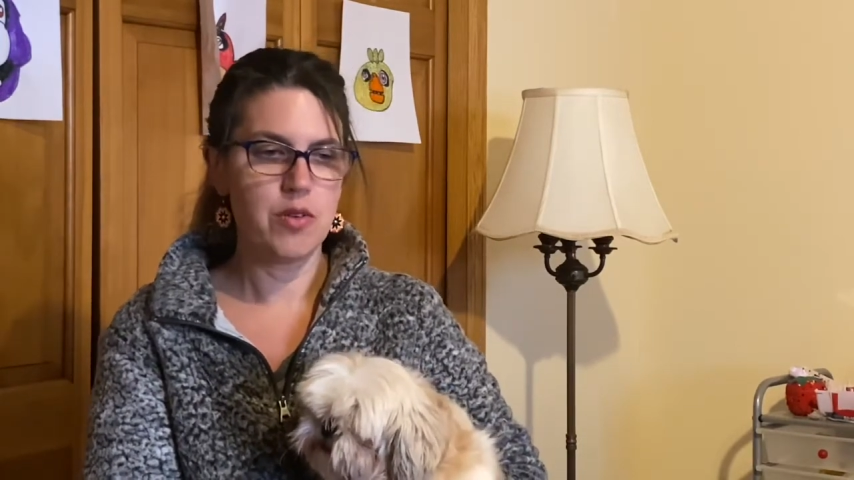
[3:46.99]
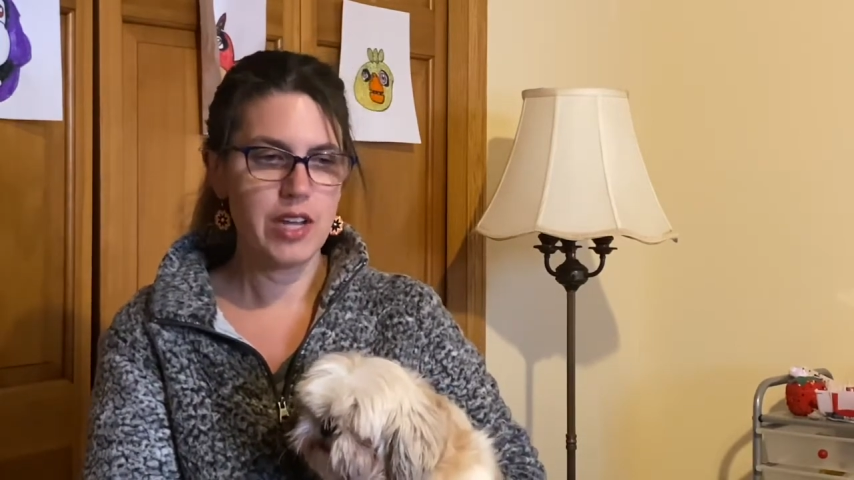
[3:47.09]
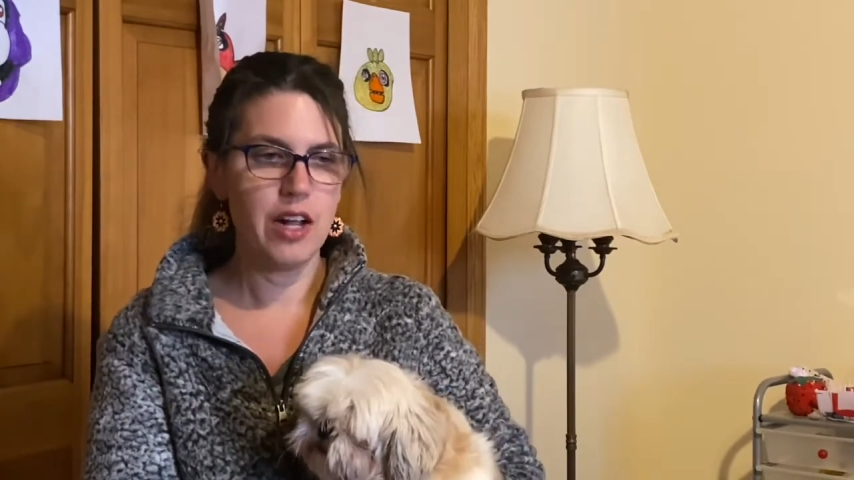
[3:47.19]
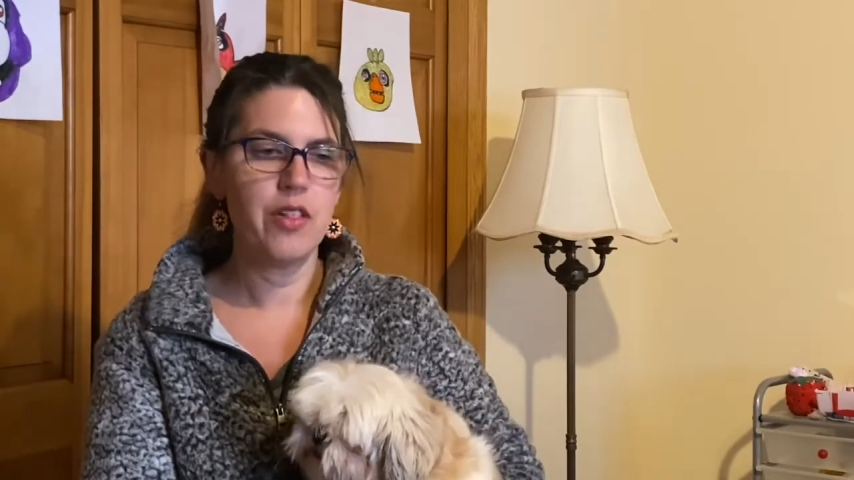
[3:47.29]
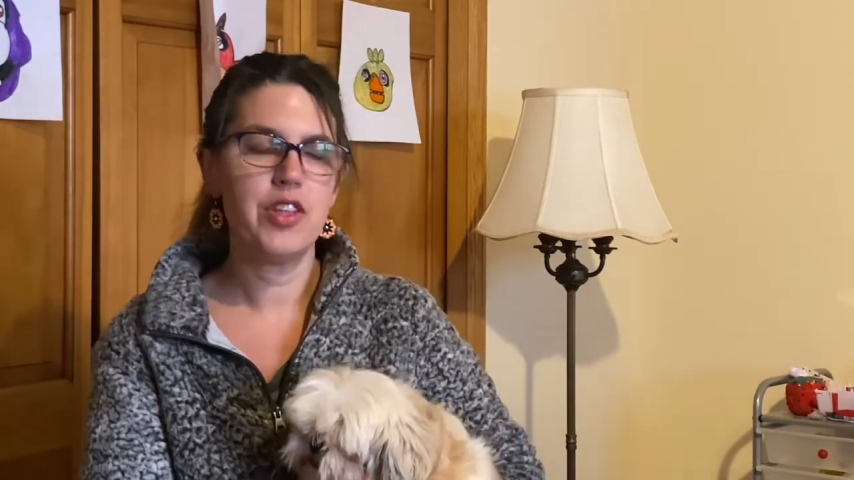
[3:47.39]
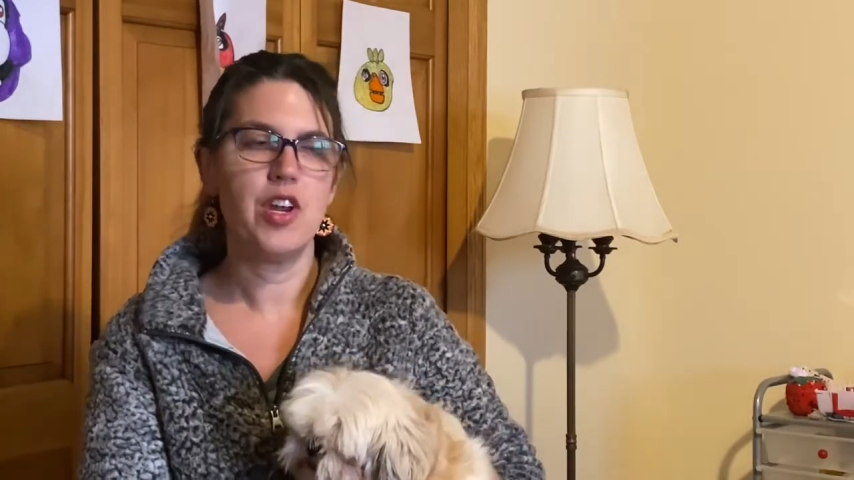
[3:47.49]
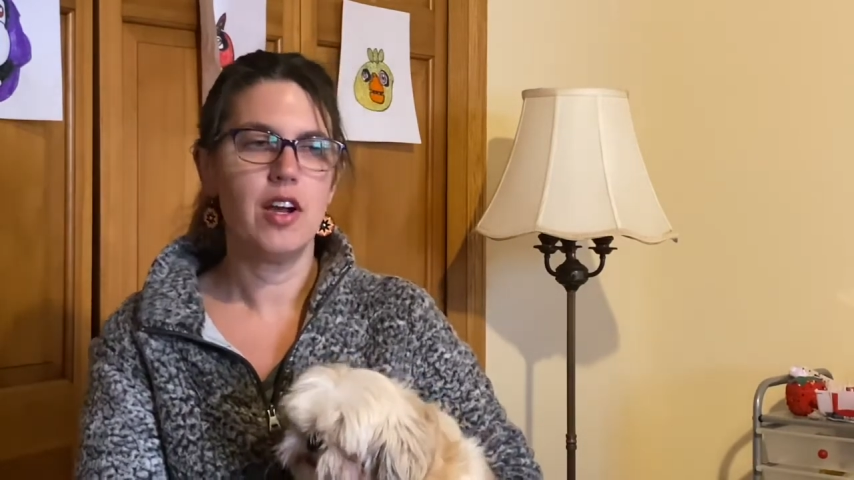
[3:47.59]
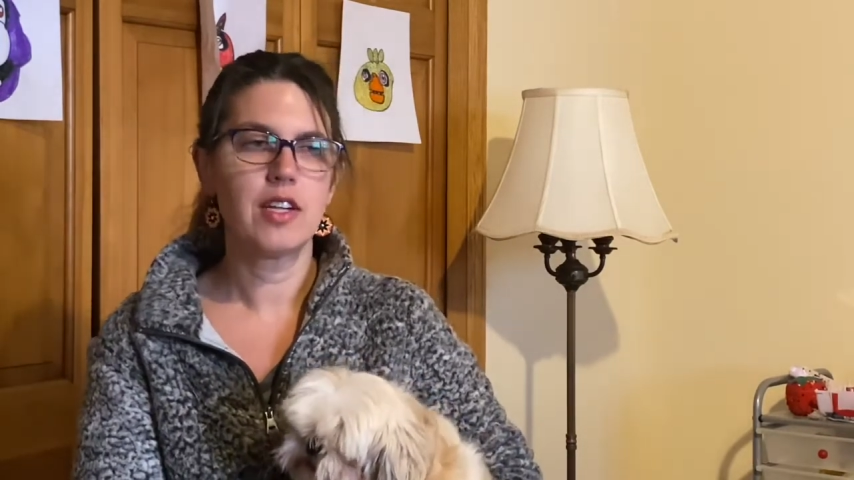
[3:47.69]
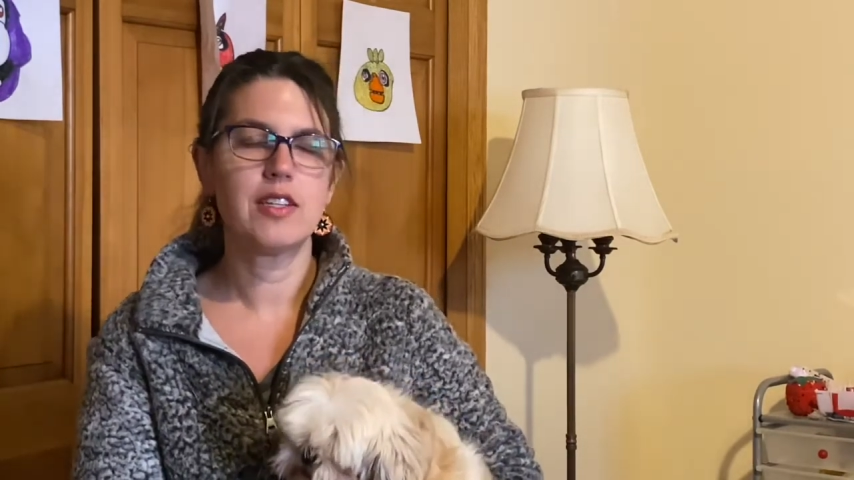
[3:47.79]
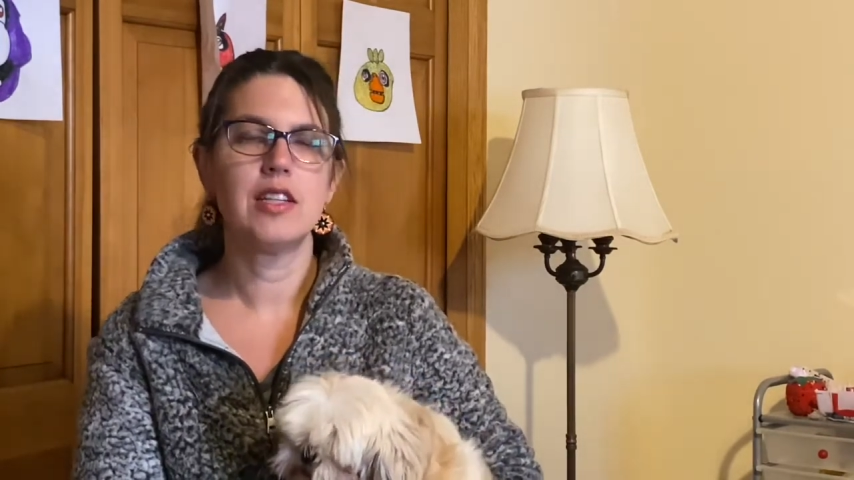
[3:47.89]
tell the
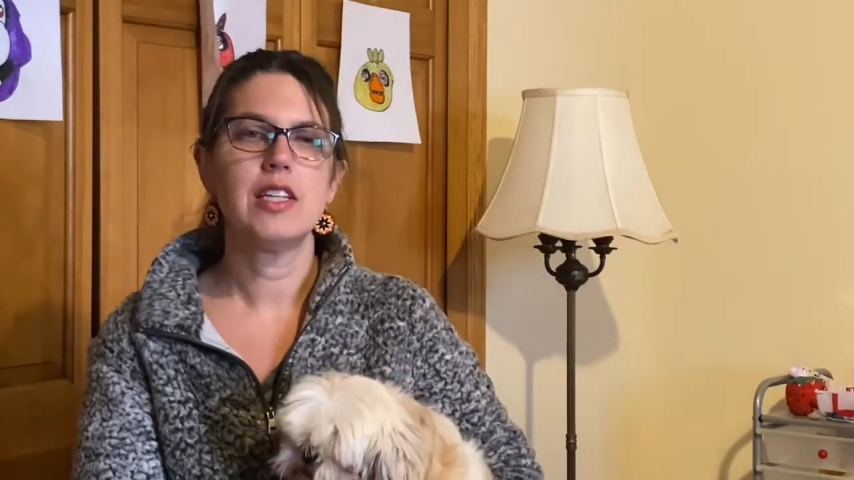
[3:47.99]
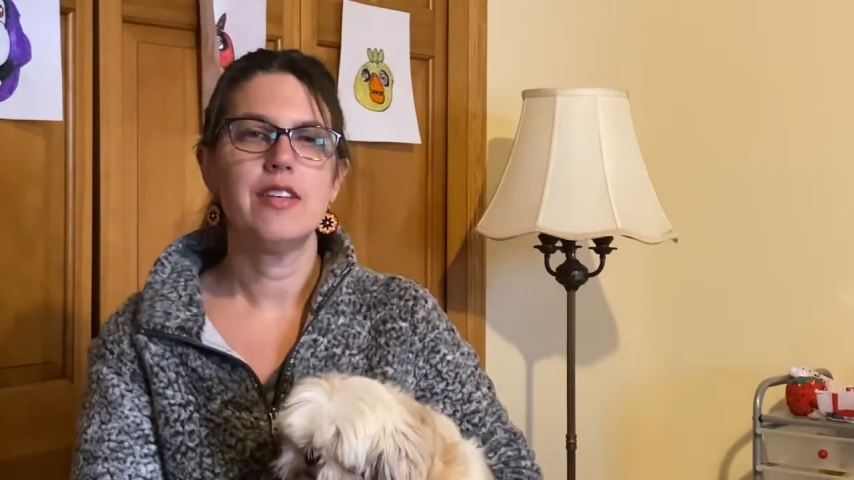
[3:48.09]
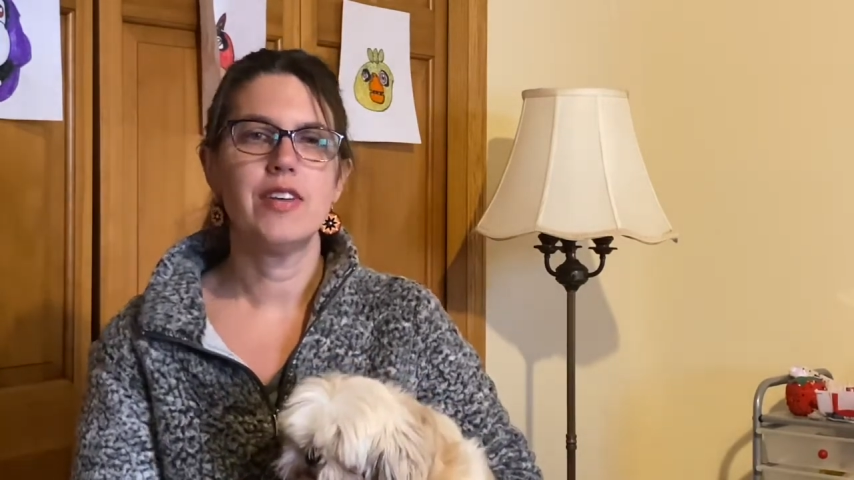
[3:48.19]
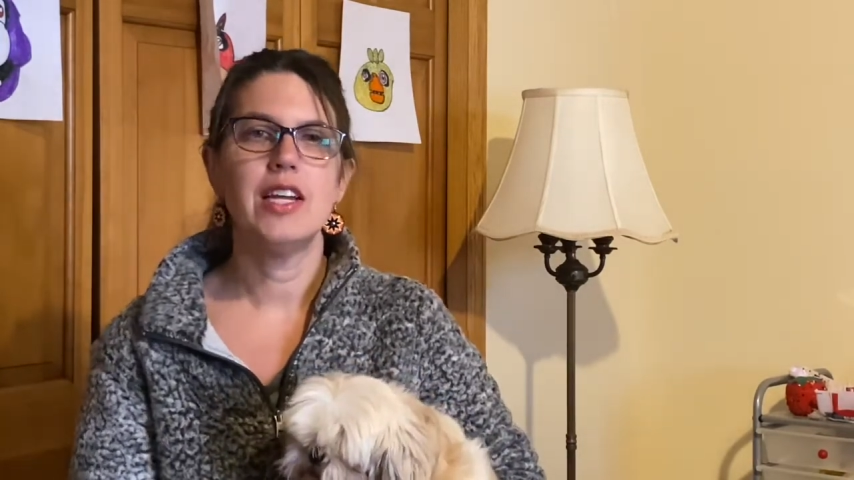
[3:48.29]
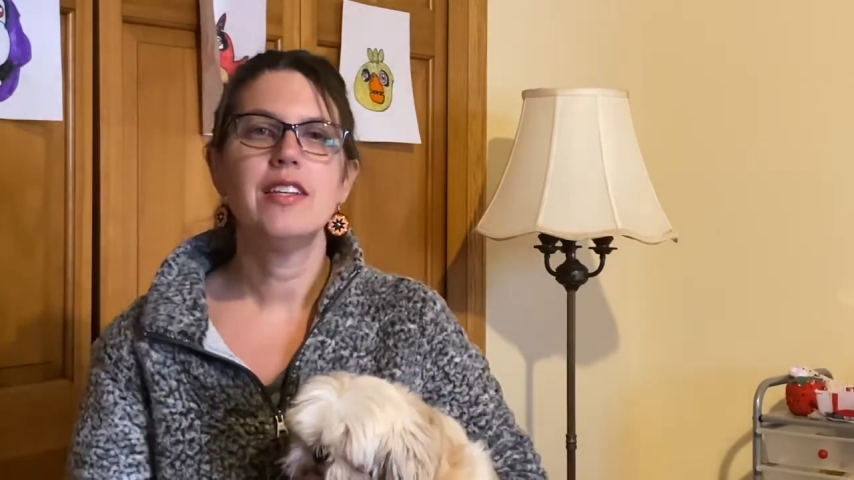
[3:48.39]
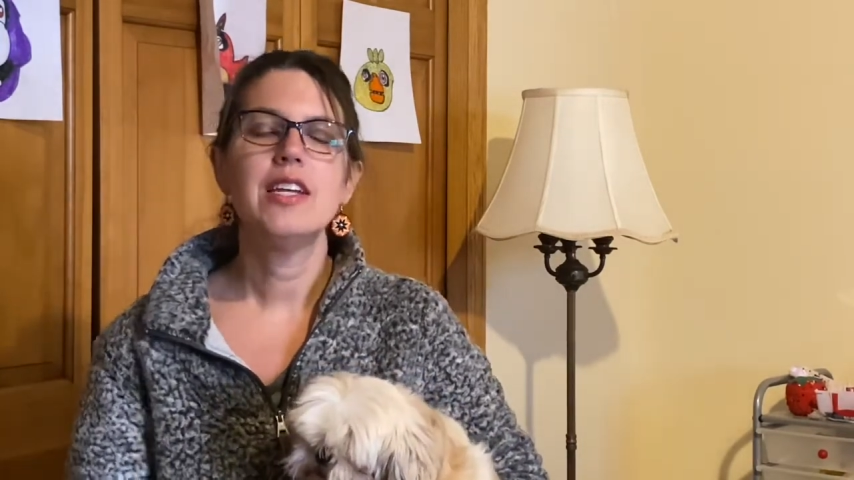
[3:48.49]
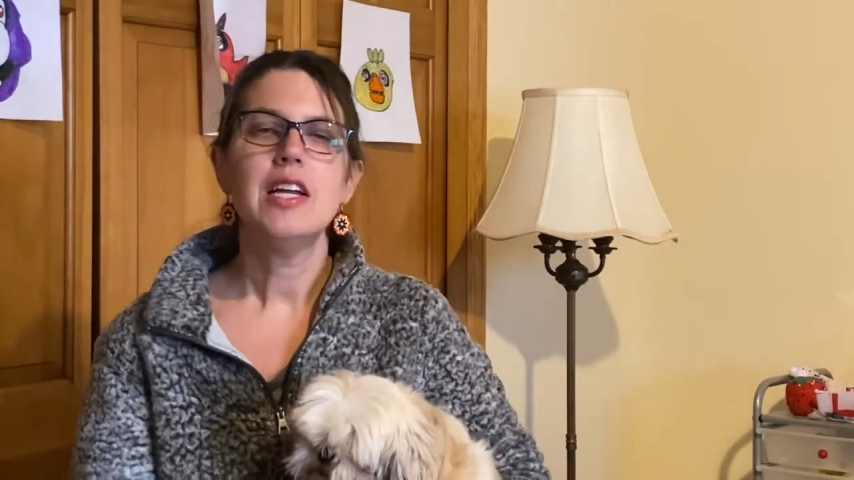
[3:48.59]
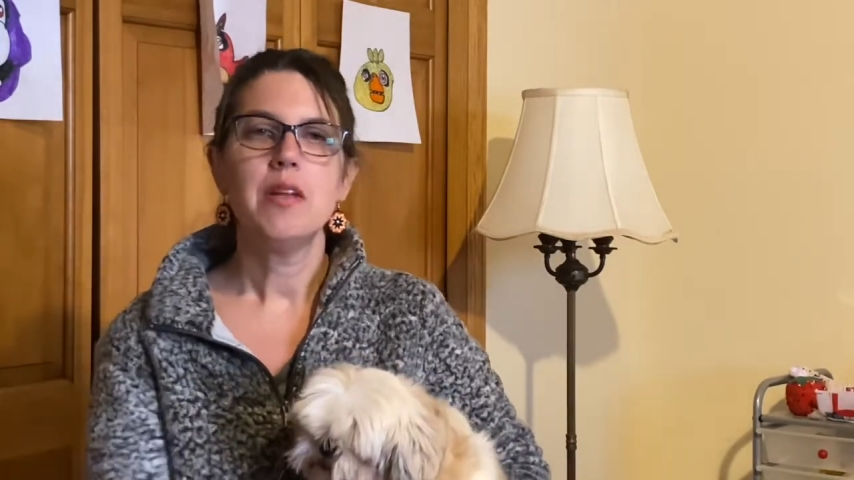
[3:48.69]
dog to leave it,